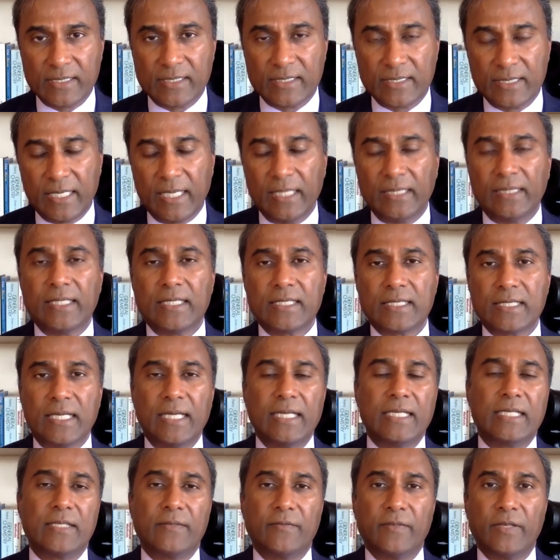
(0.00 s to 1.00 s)
not the
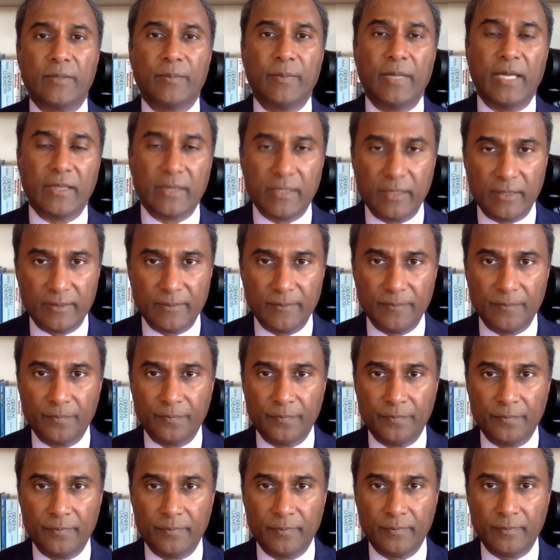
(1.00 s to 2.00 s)
scientific method.
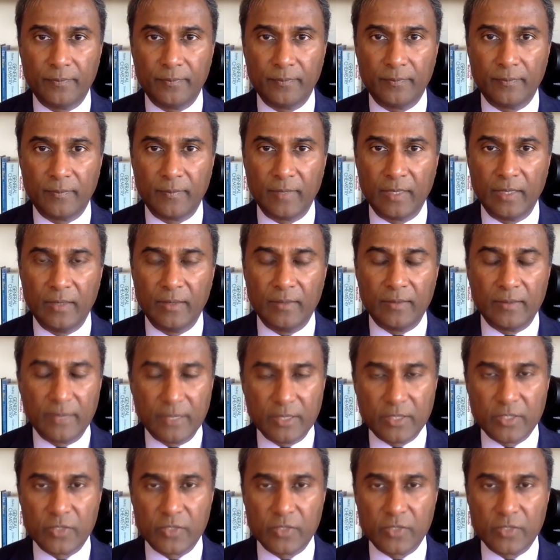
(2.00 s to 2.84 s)
This is